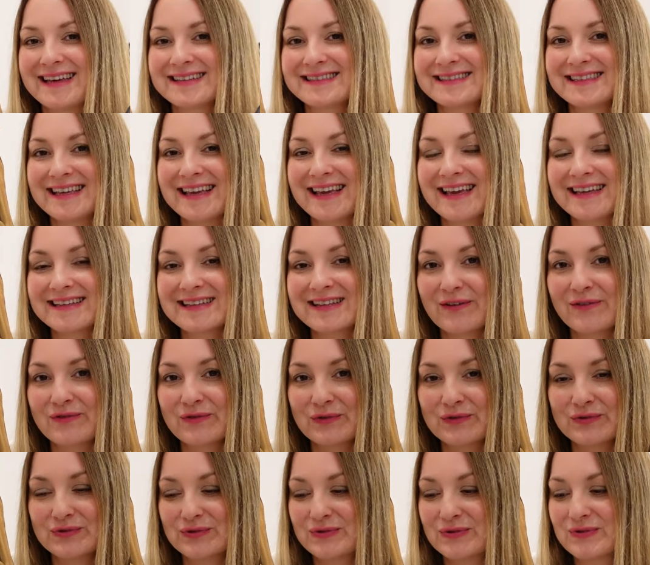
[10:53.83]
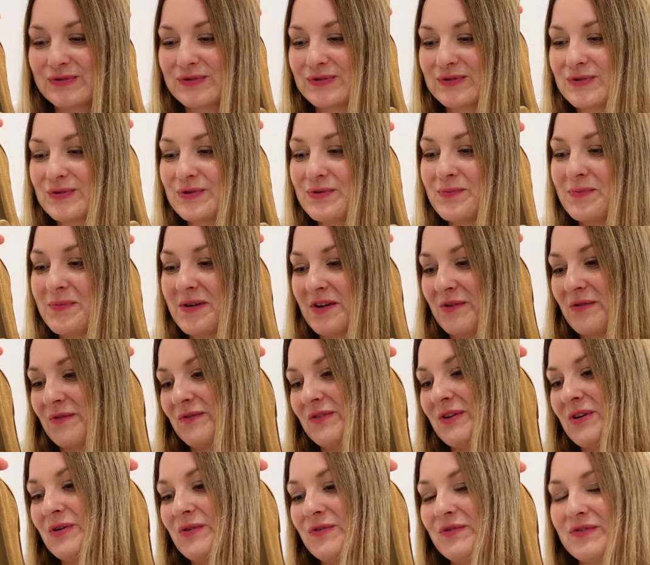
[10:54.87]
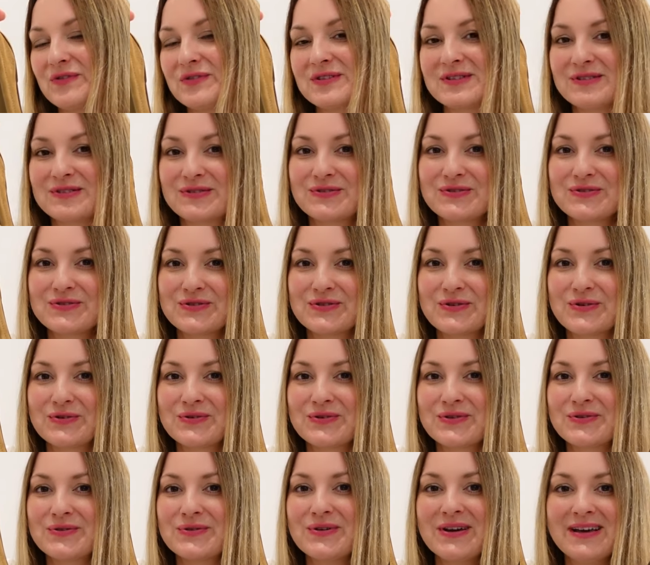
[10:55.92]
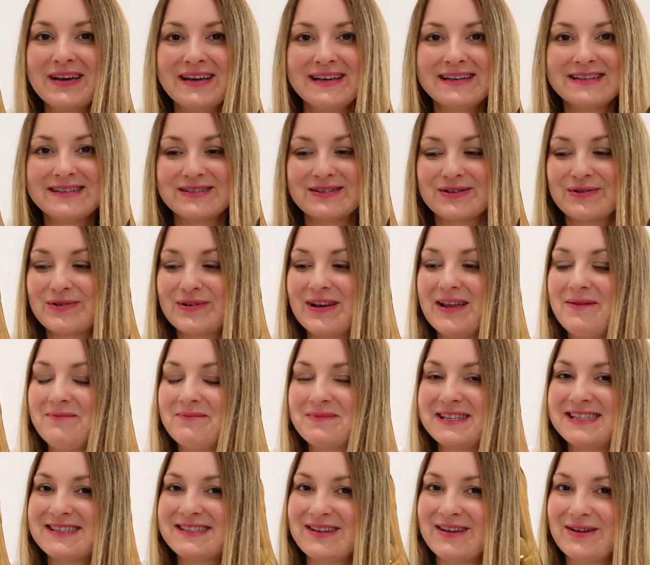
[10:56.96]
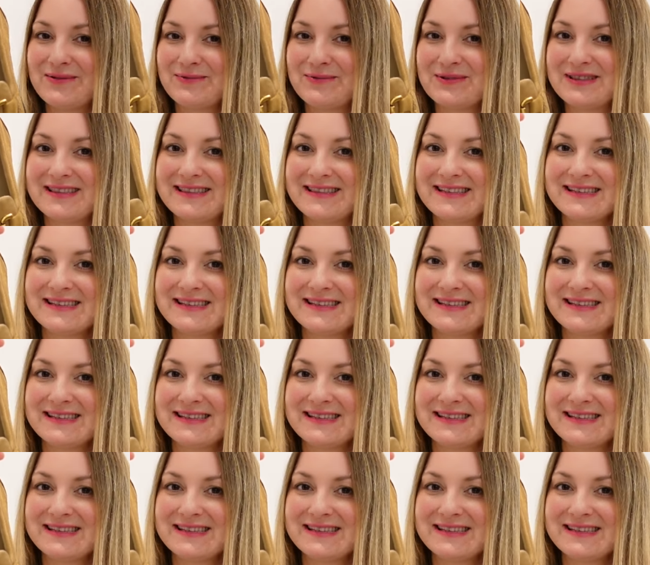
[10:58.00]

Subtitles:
at the end, I've got those two pair of loafers to show you. So let me start with